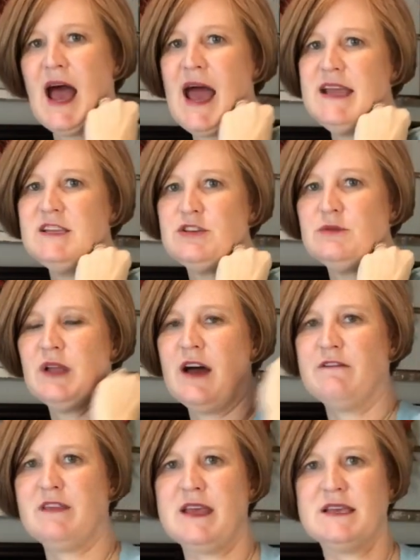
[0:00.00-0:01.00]
I do
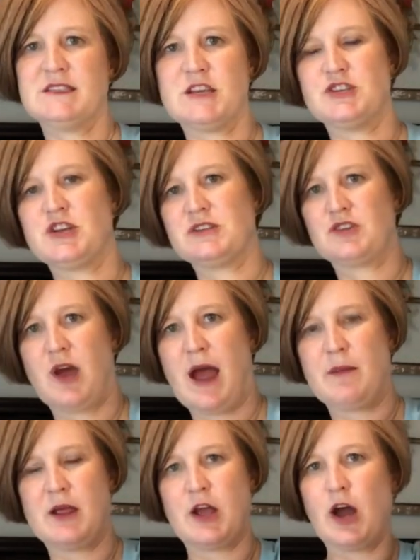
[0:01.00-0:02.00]
love these to just
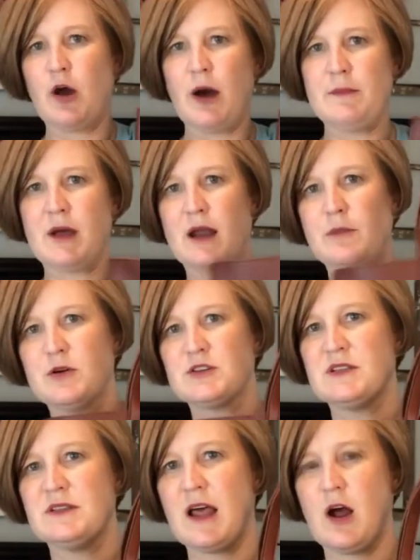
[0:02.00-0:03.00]
grab and go. I'm not a
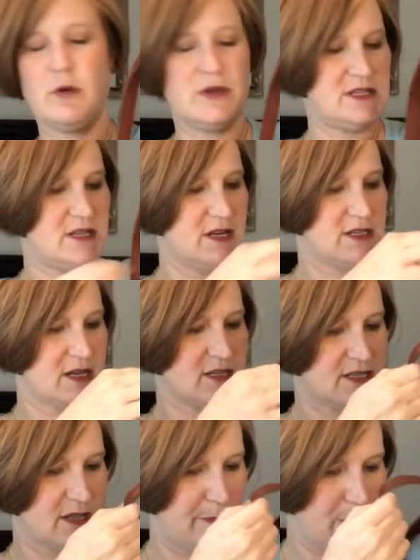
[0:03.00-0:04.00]
person that always needs a
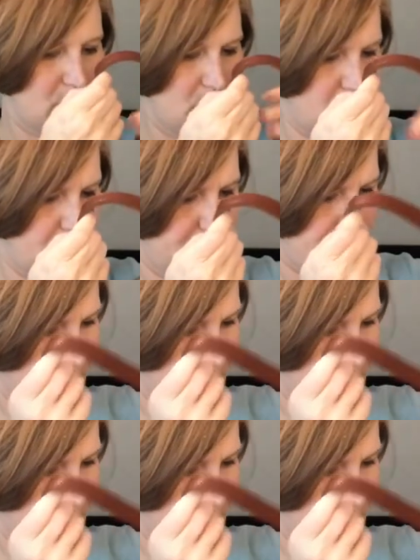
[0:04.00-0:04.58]
zipper.